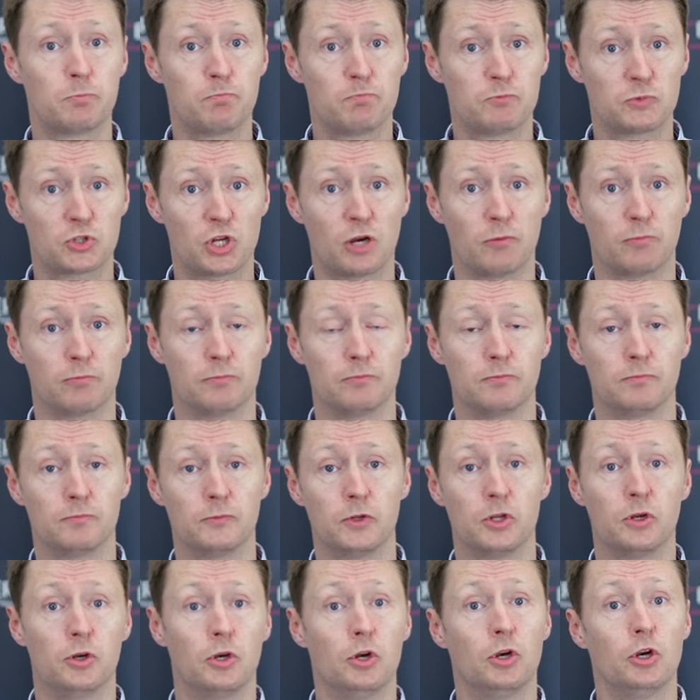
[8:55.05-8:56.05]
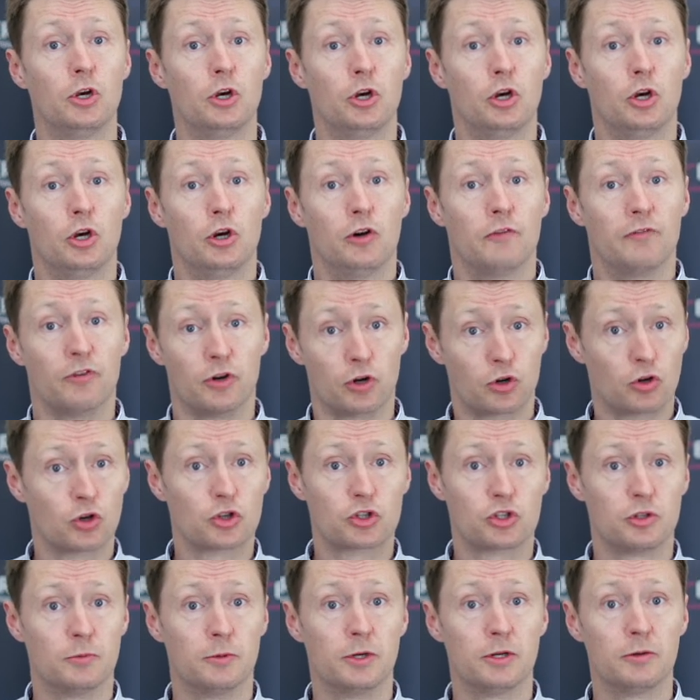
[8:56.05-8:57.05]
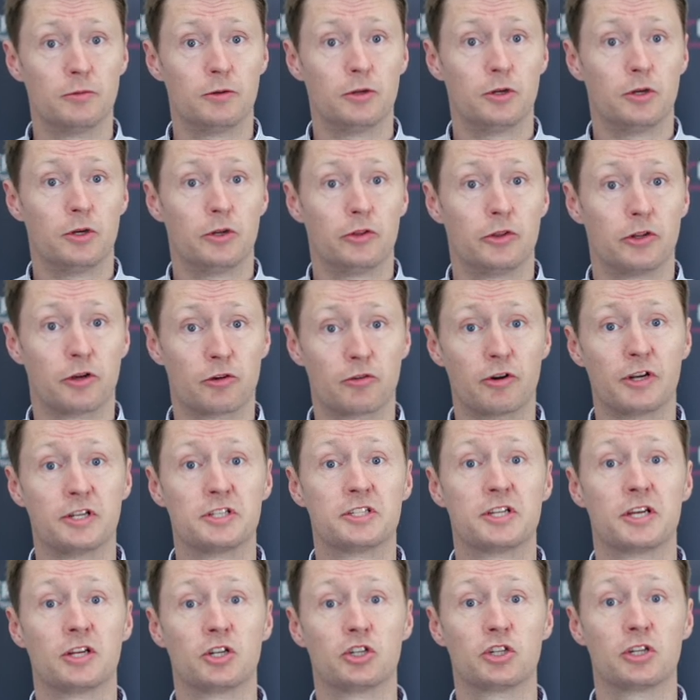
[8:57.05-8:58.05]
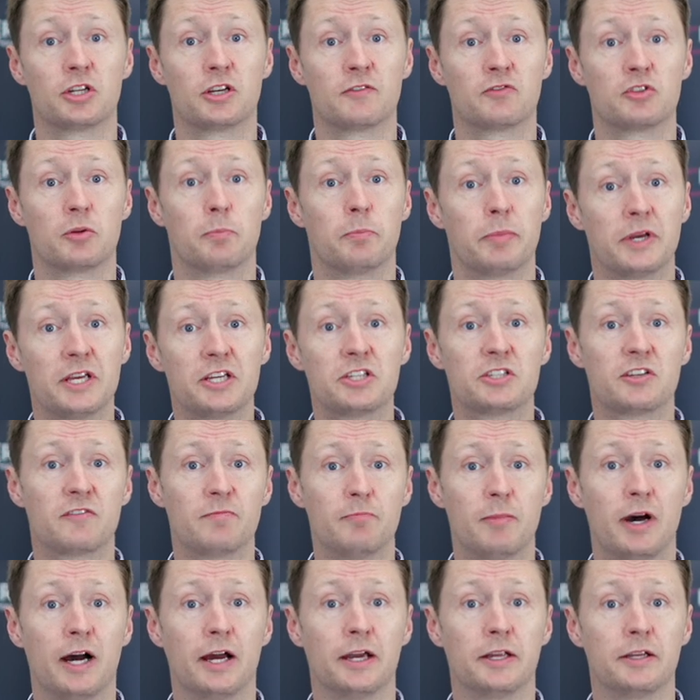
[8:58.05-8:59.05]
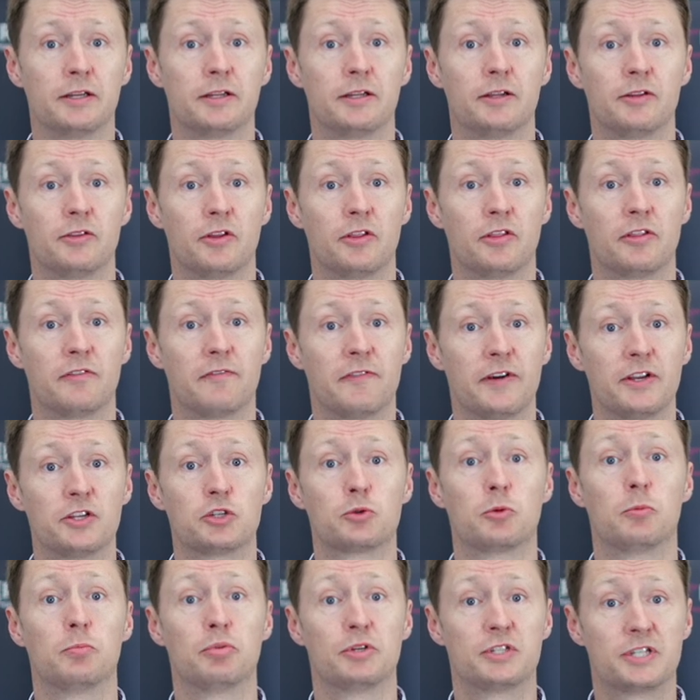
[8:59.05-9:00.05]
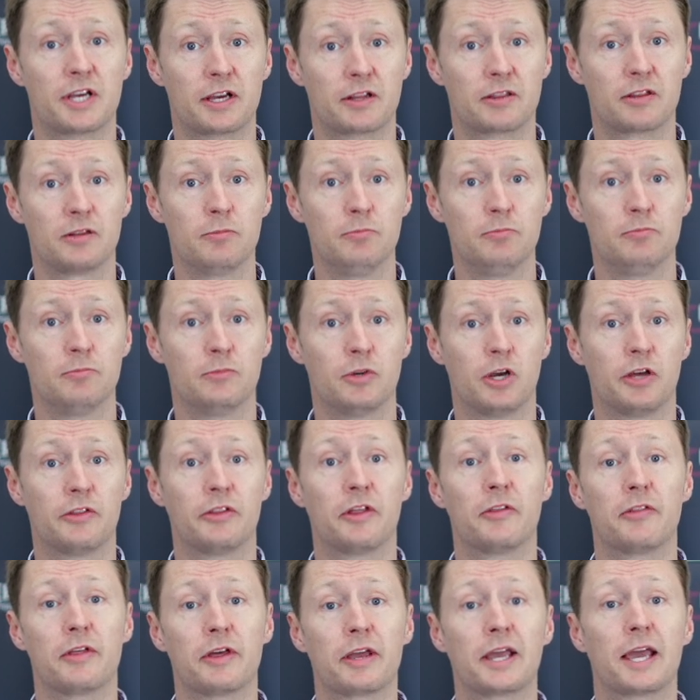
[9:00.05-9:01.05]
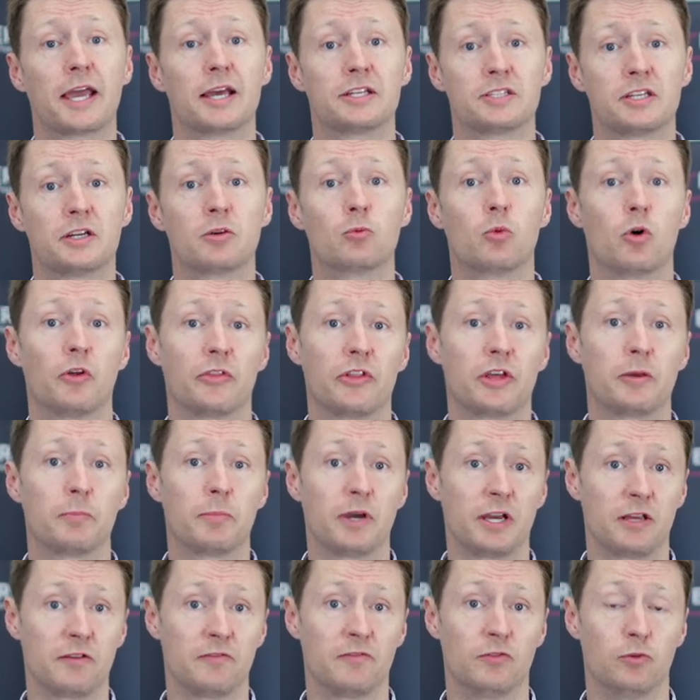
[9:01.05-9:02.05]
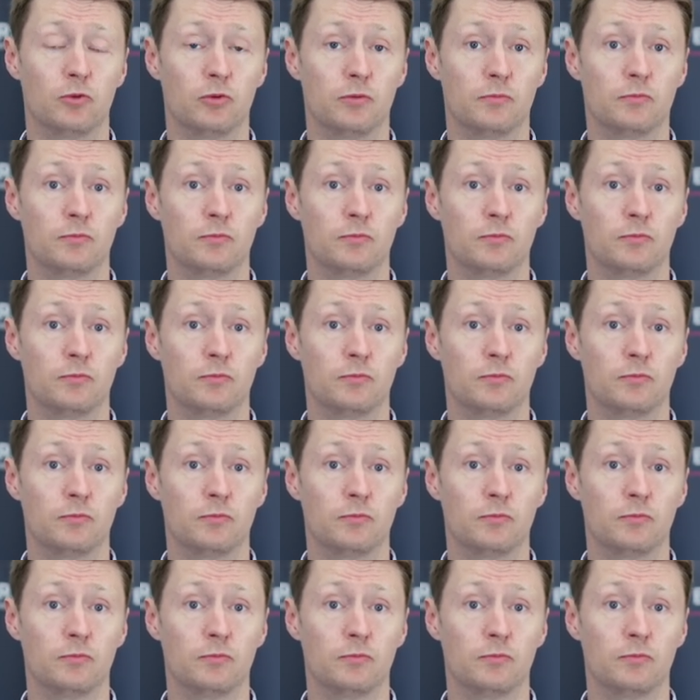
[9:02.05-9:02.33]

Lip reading: So, for a customer, the accreditation gives the peace of mind that the fence will protect them and that they're getting what they paid for.